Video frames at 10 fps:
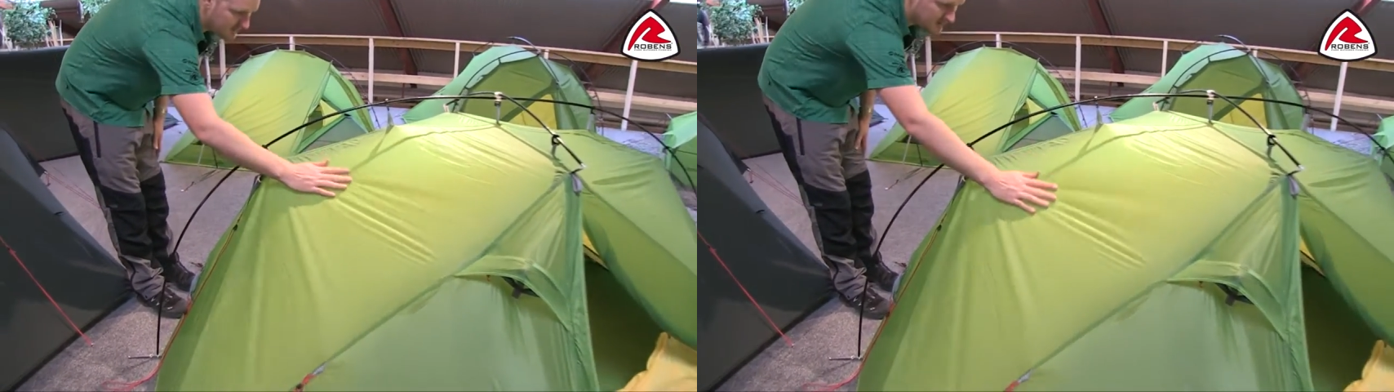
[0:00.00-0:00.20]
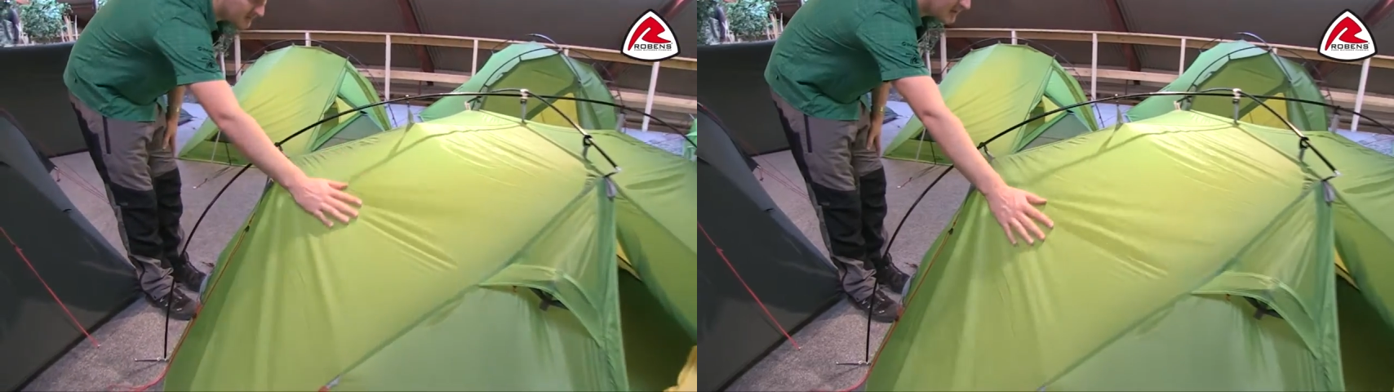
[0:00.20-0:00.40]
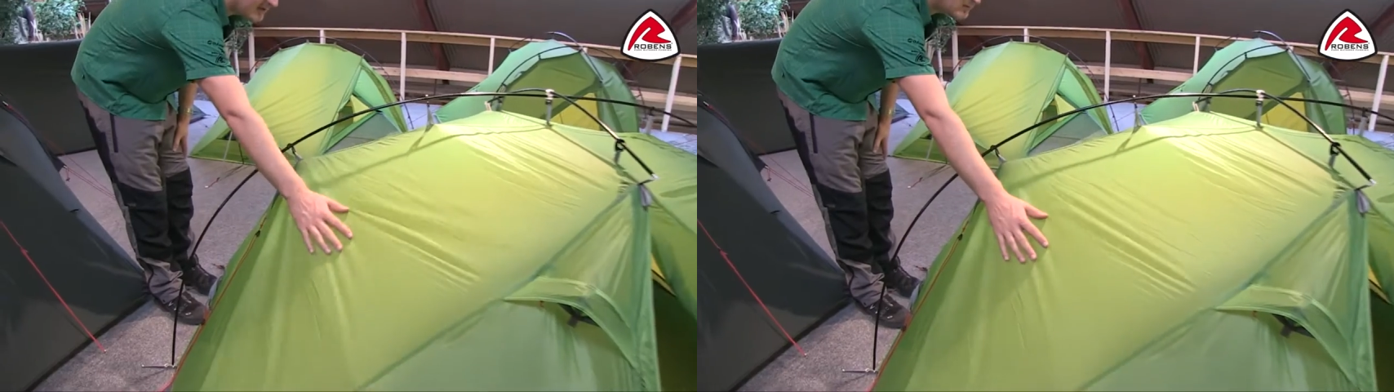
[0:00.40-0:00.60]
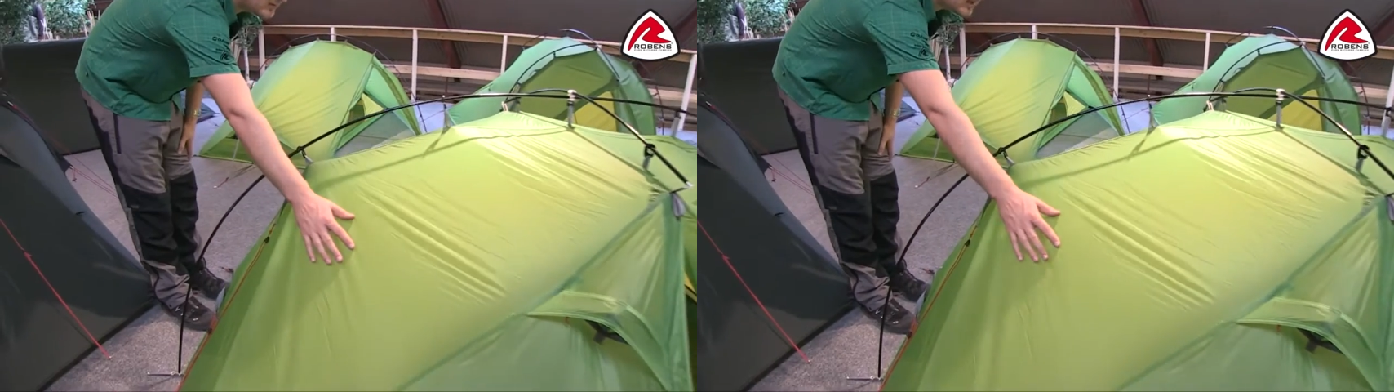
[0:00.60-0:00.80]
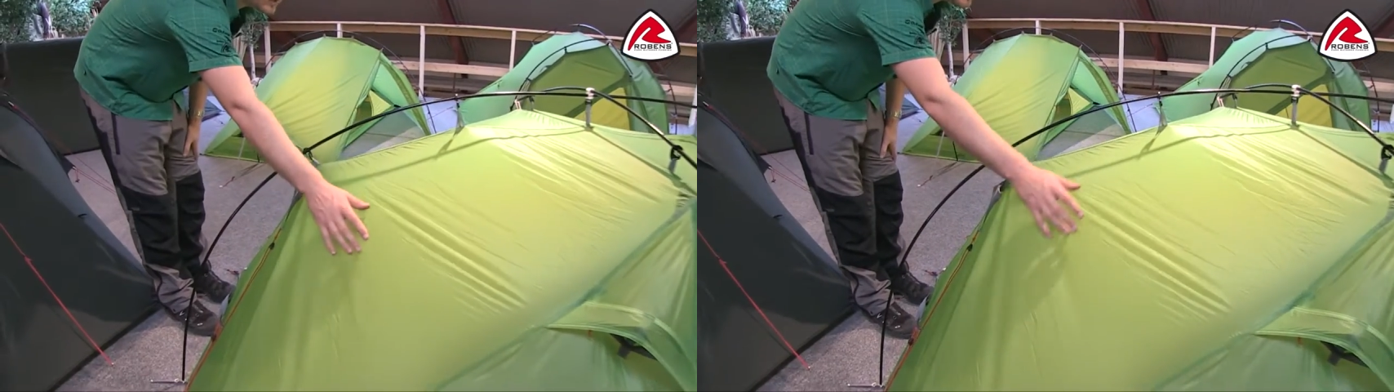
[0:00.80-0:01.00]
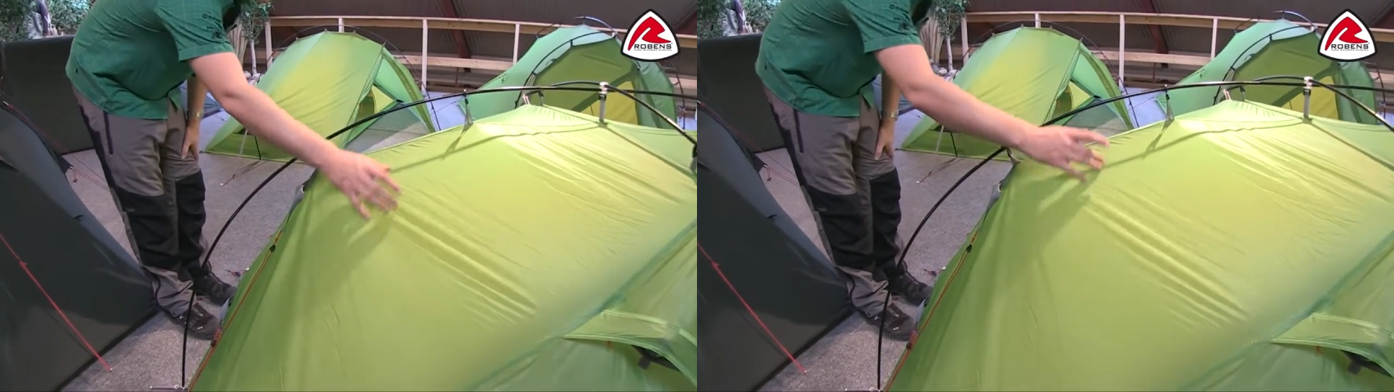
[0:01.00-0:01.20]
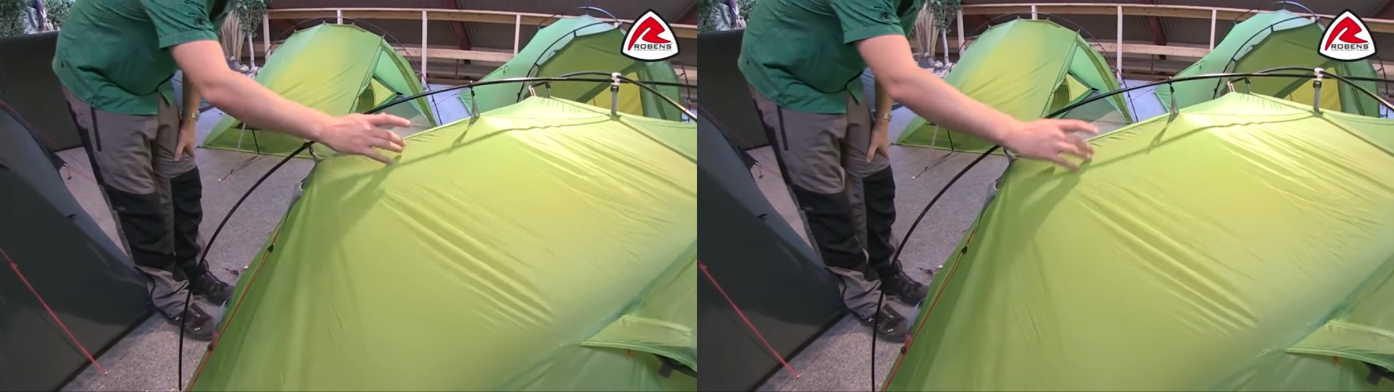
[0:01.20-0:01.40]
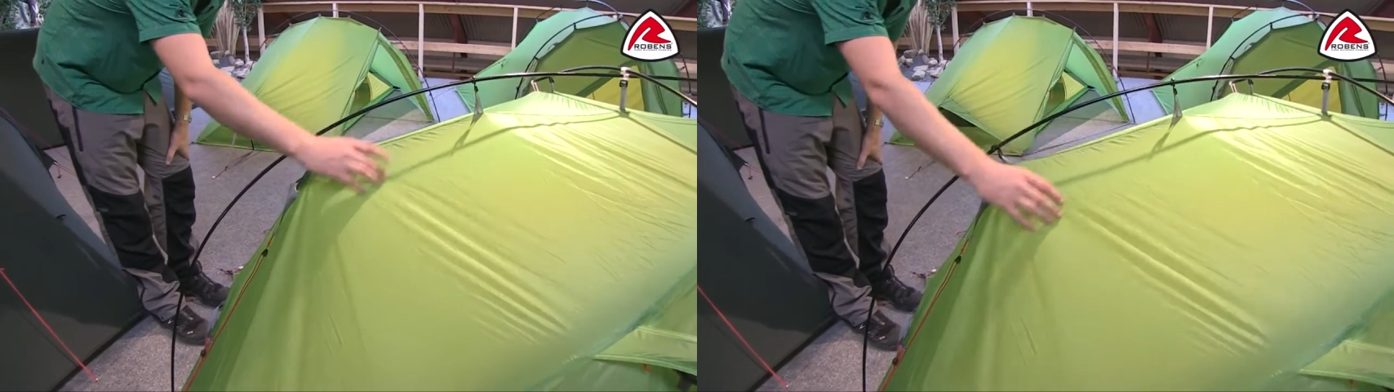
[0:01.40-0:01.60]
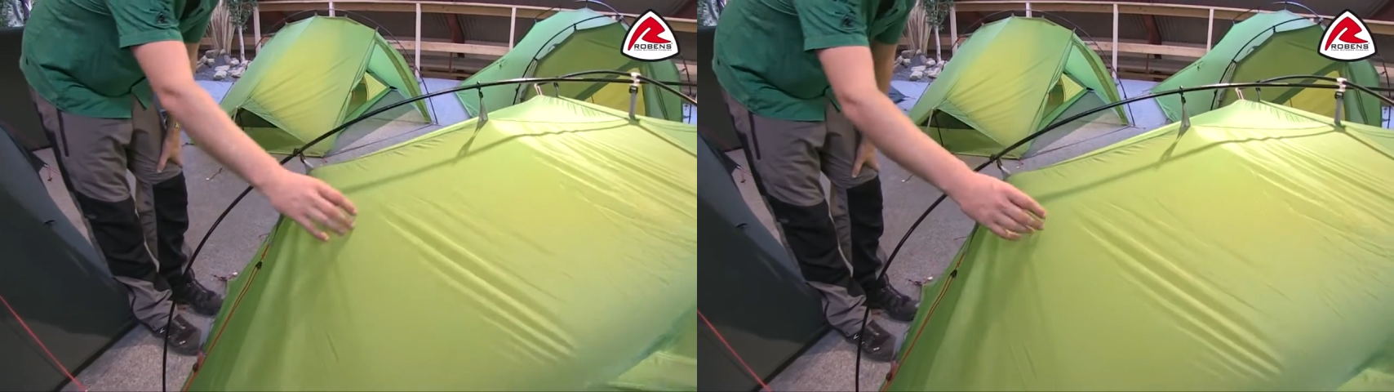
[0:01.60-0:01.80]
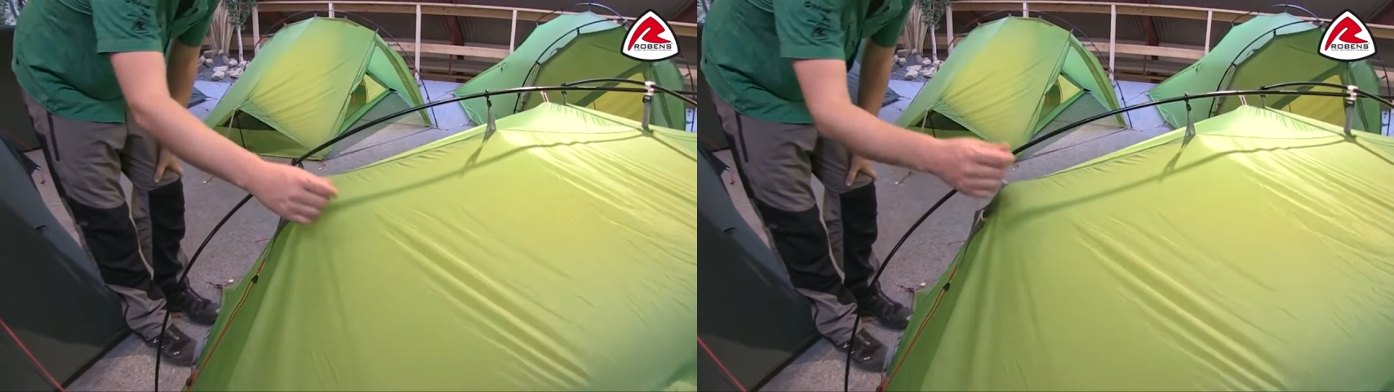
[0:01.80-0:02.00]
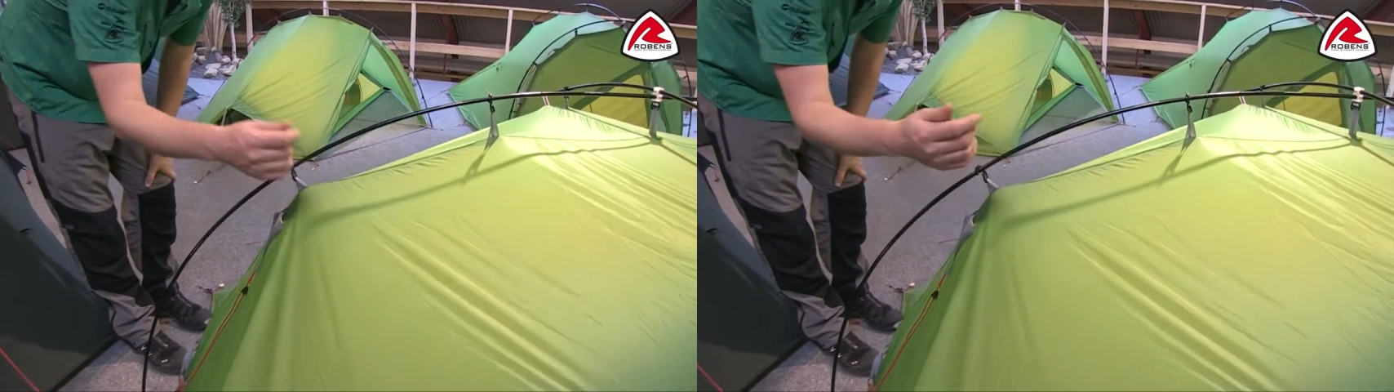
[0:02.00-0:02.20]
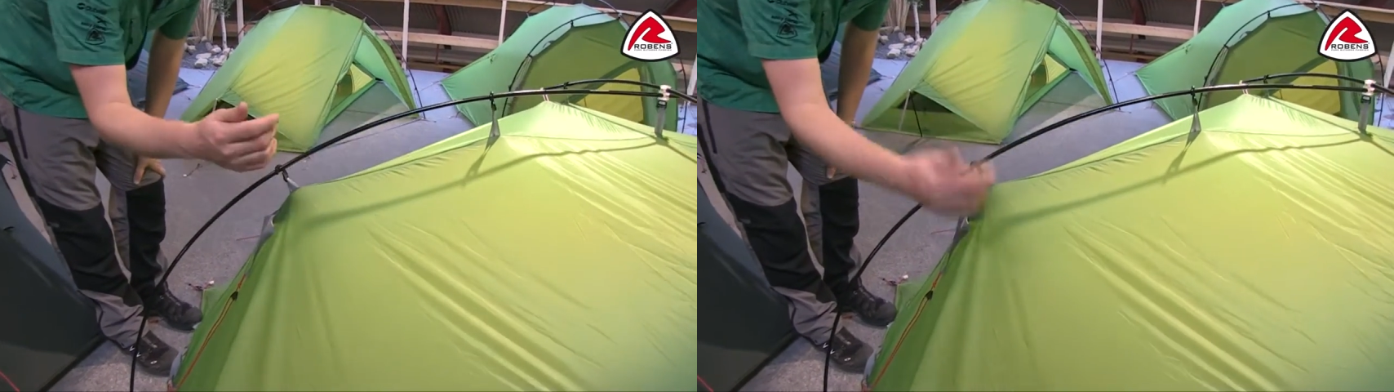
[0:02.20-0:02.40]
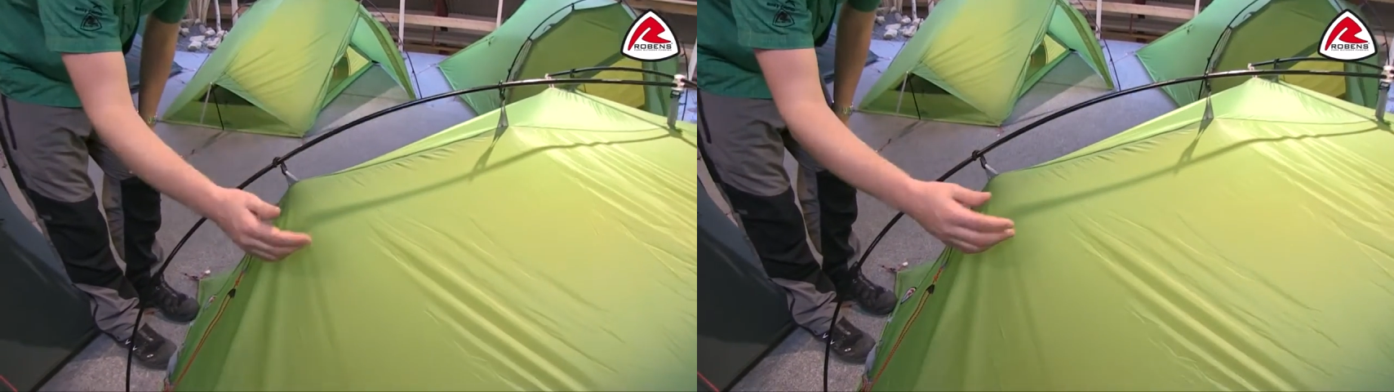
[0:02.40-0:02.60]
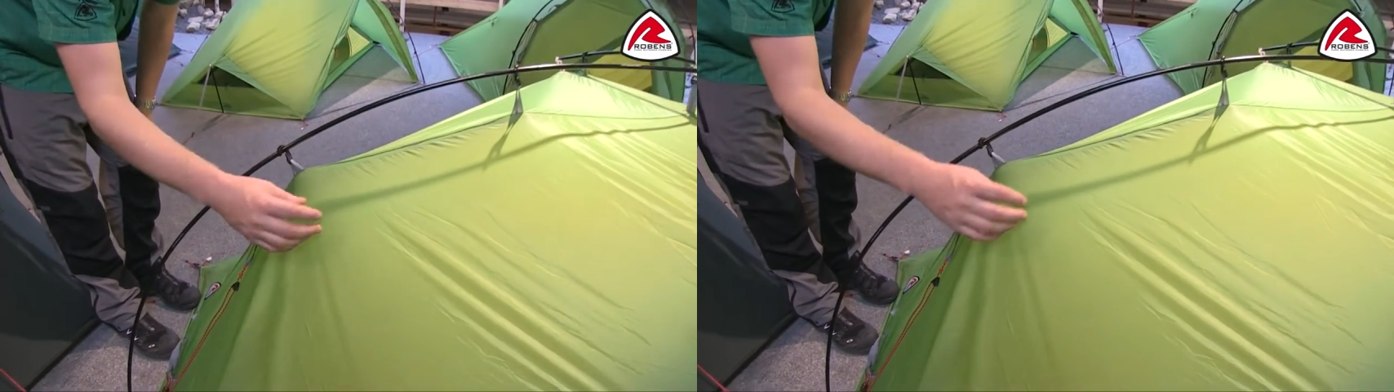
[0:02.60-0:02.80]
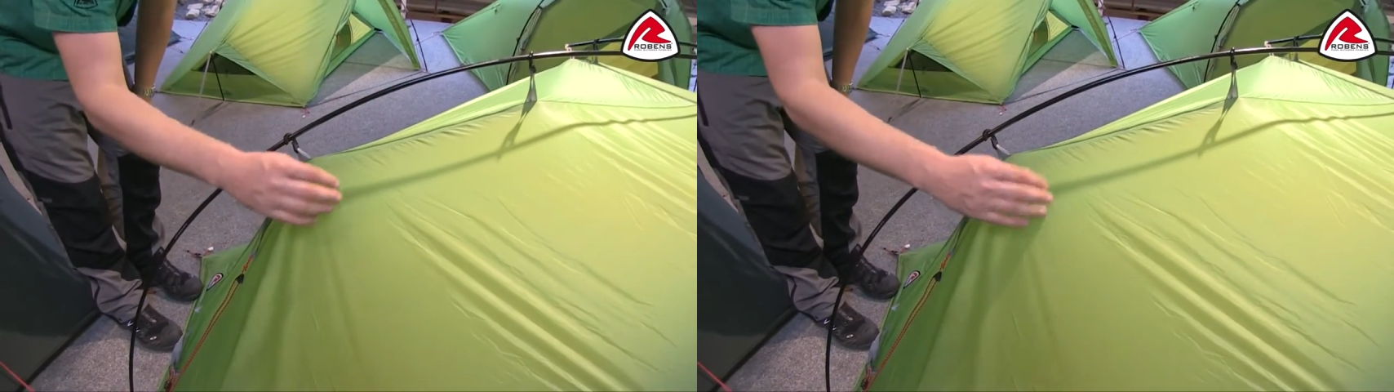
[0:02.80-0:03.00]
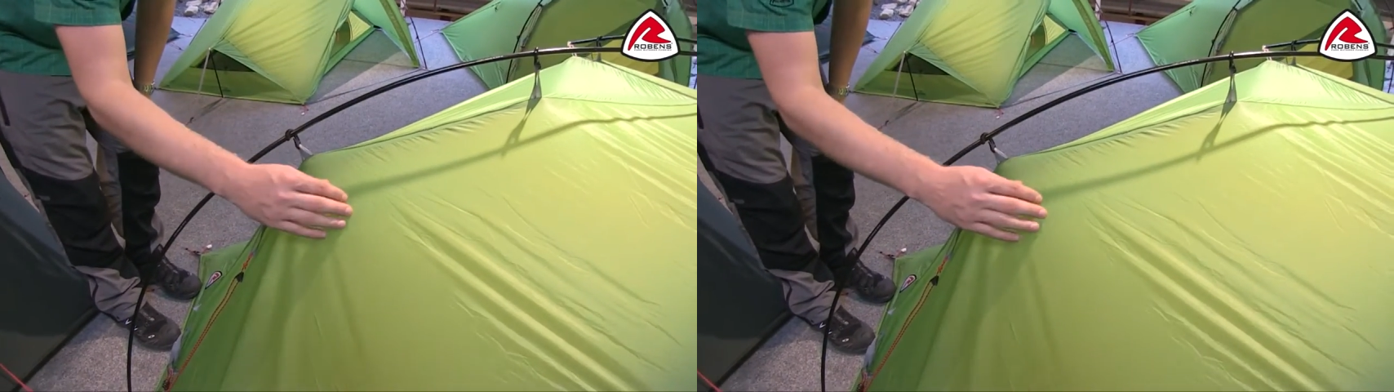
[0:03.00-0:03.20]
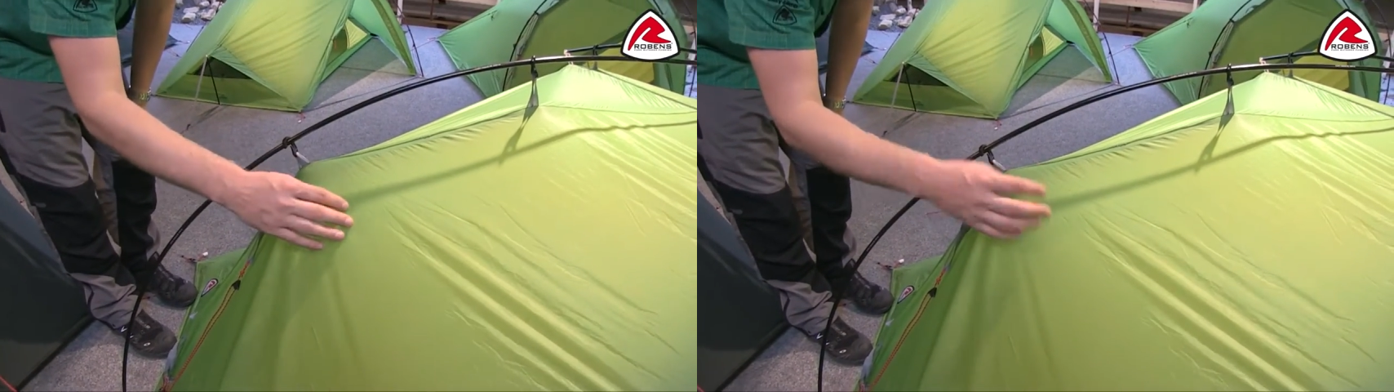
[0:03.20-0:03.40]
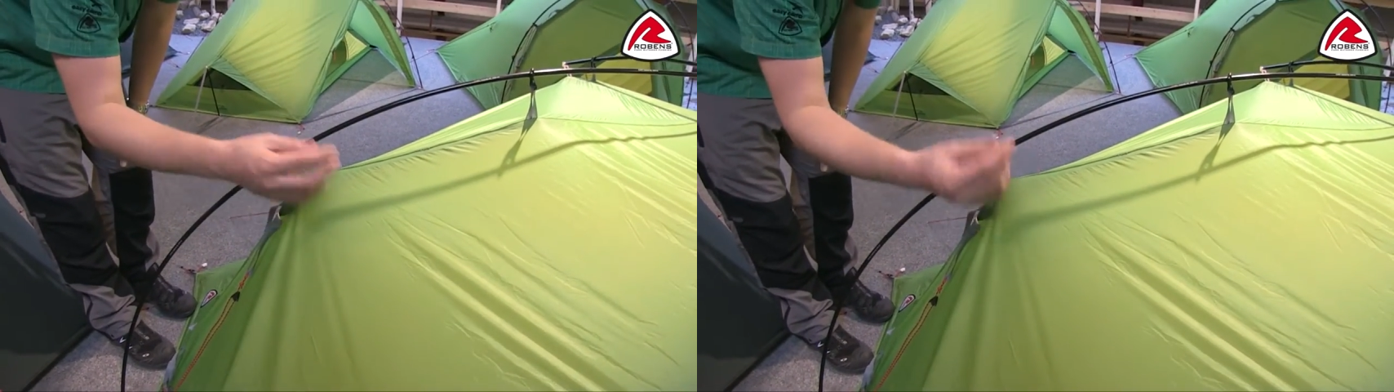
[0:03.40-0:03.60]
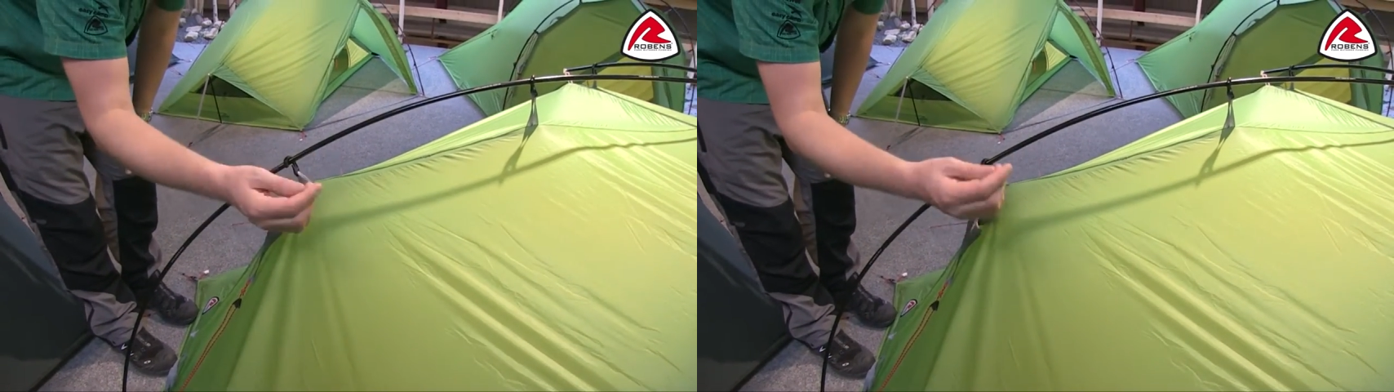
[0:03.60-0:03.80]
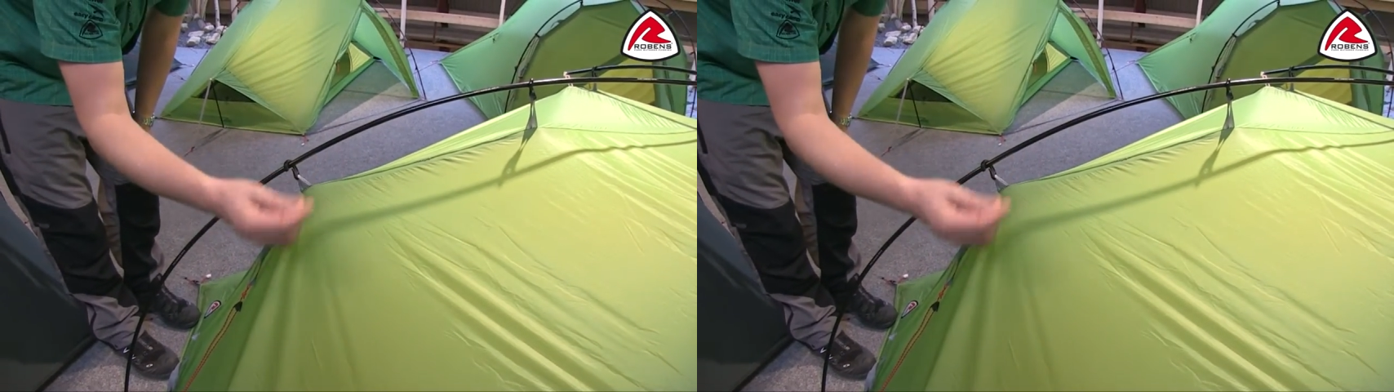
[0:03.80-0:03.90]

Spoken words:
(no speaker visible)